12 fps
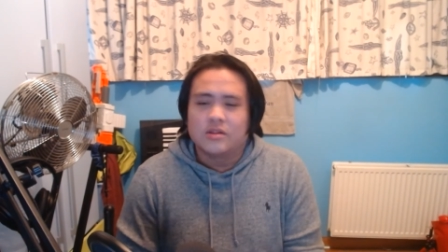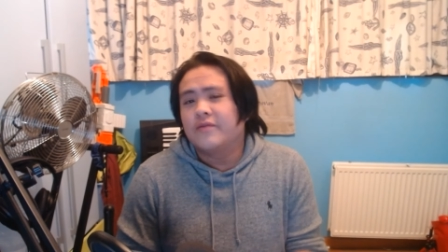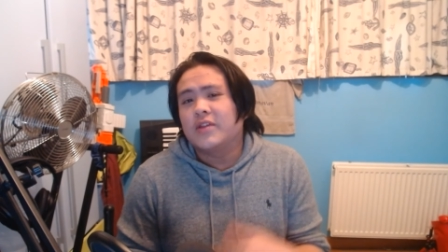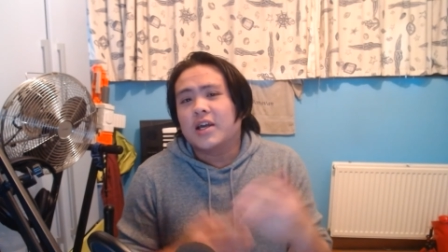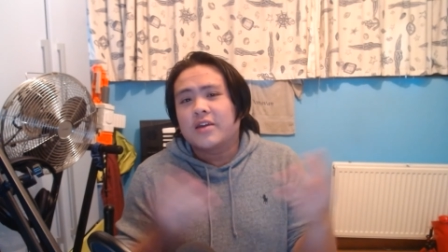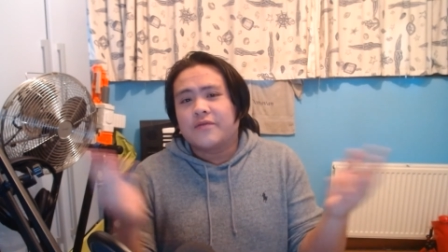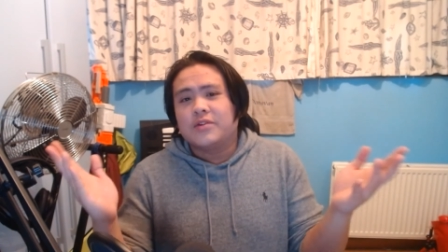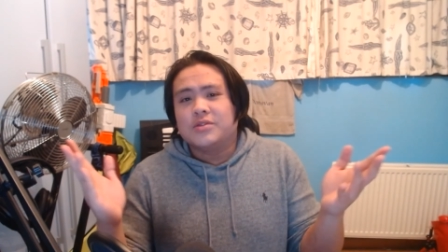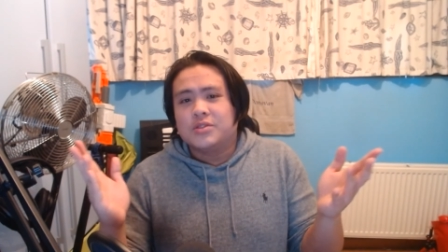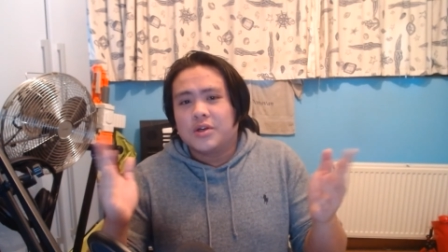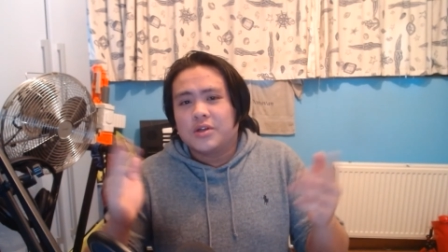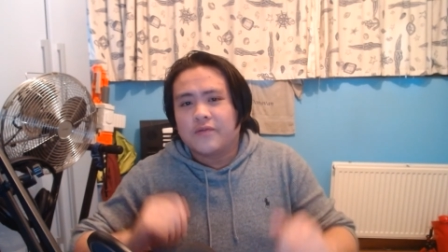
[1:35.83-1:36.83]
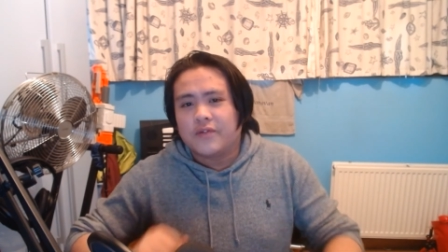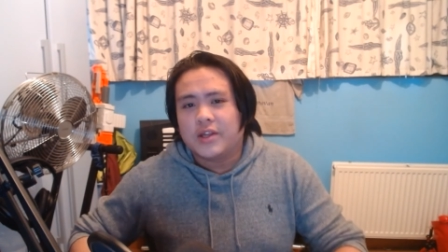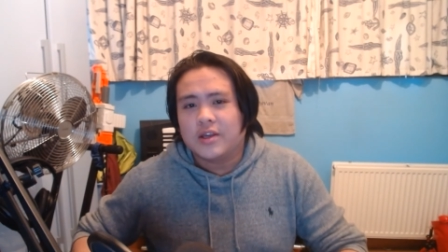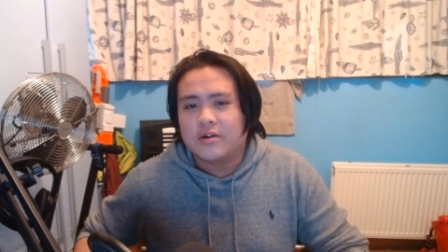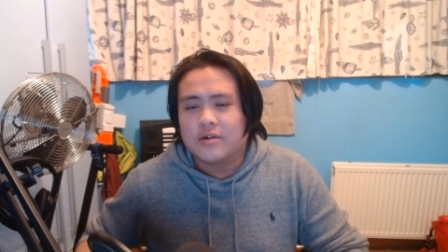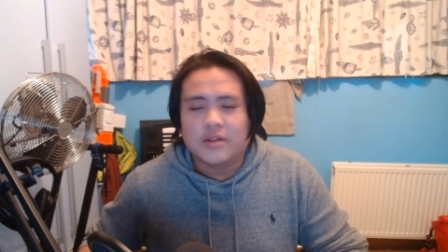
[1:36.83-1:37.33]
Leave a like if you enjoyed the
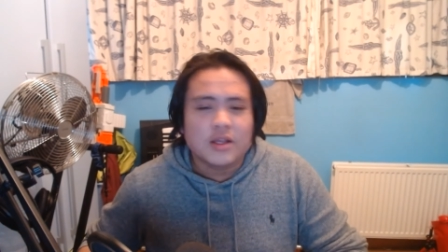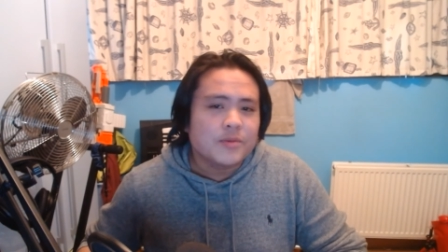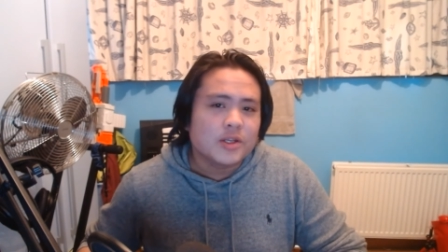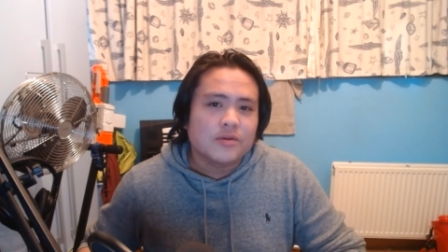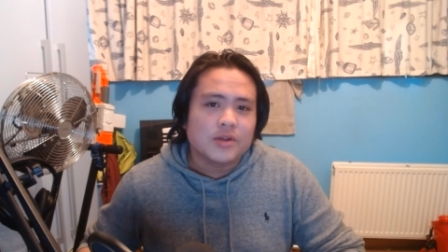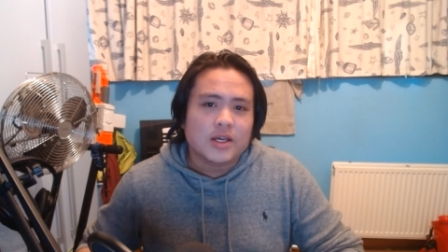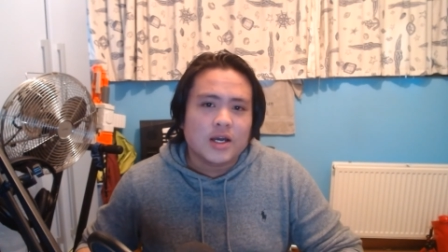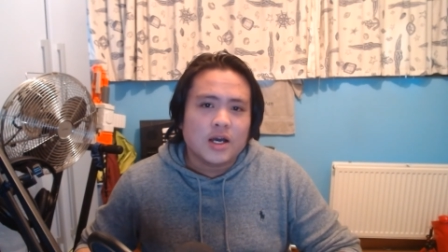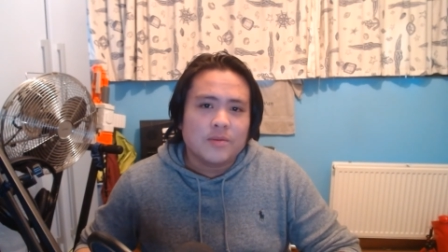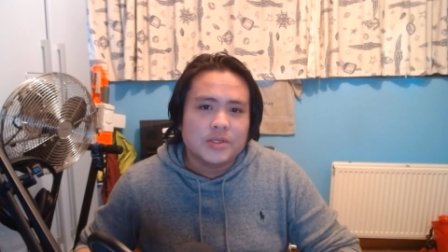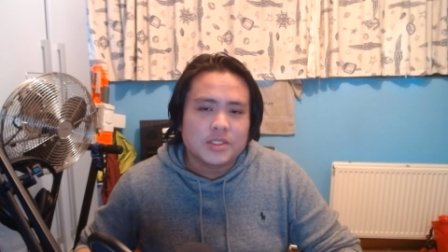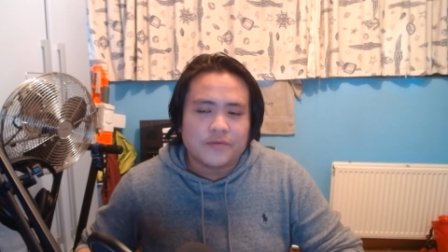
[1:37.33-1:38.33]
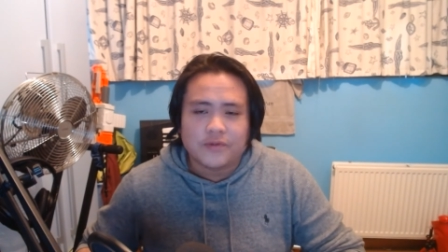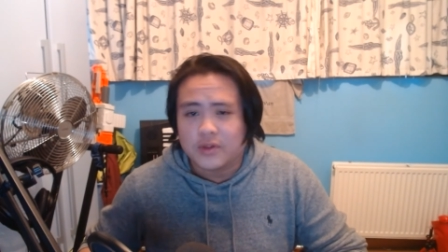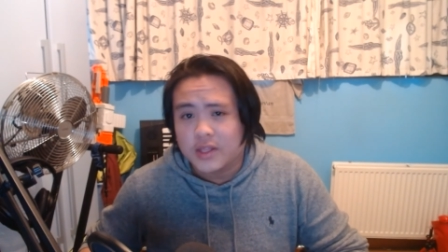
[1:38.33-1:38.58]
video. Let me know in the comments if you